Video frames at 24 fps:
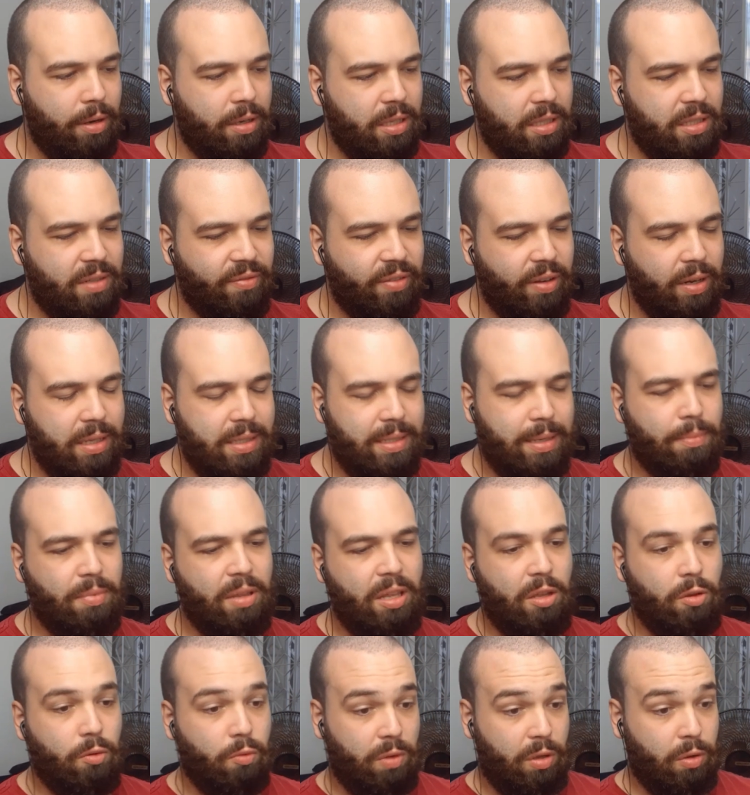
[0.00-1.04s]
It doesn't feel like
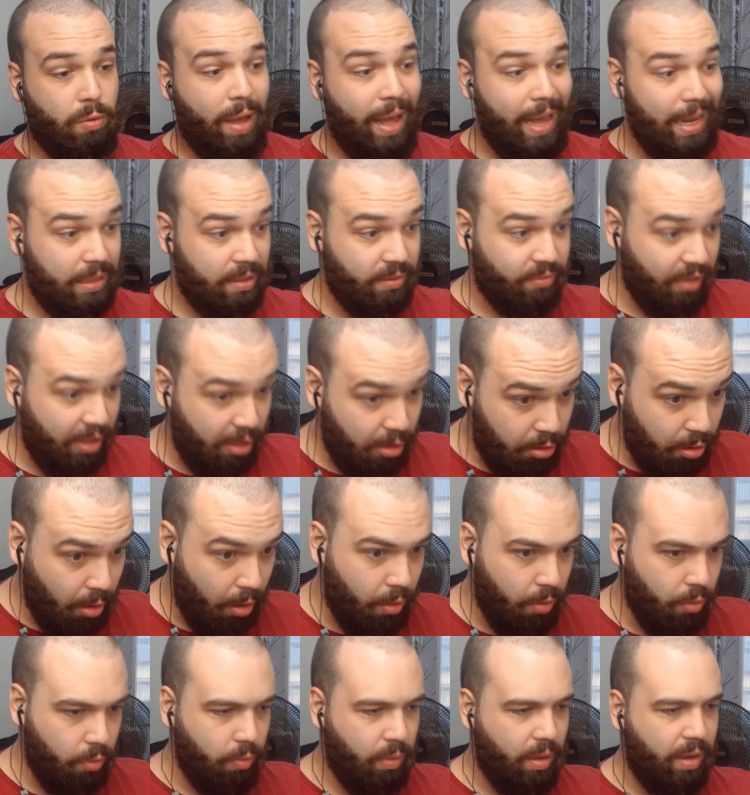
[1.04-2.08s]
something you you actively
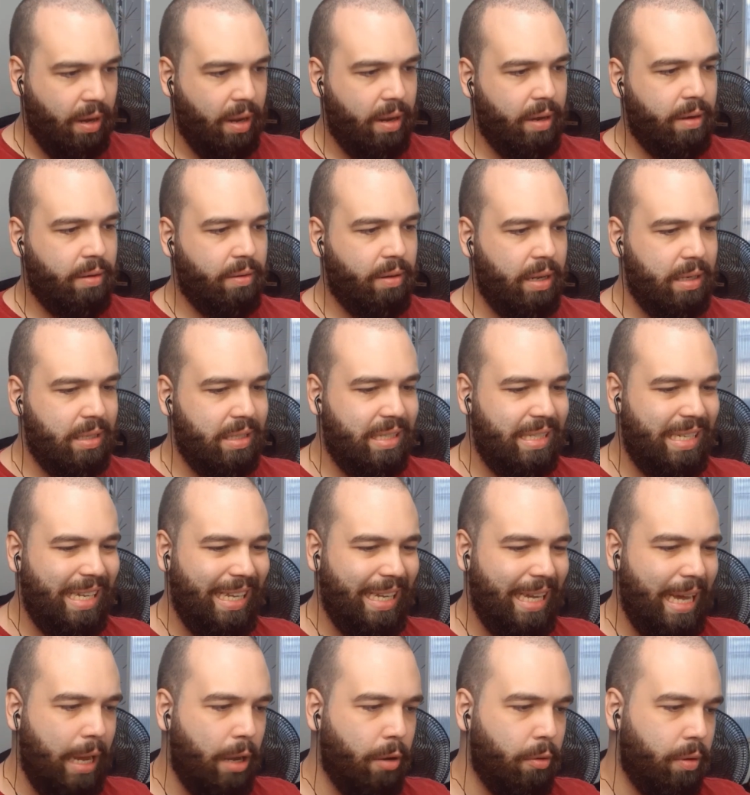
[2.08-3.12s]
go and and, and
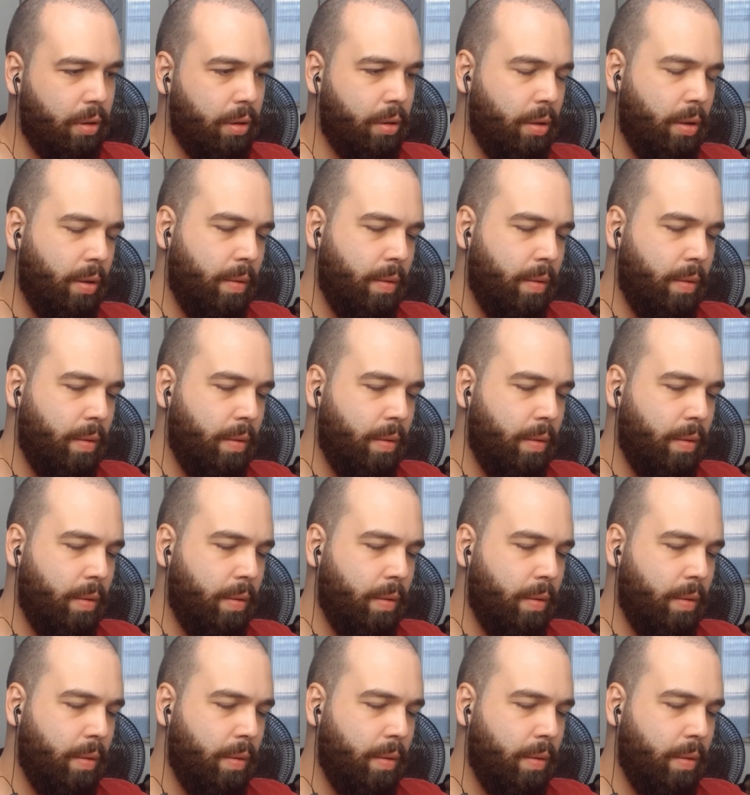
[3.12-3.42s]
seek out.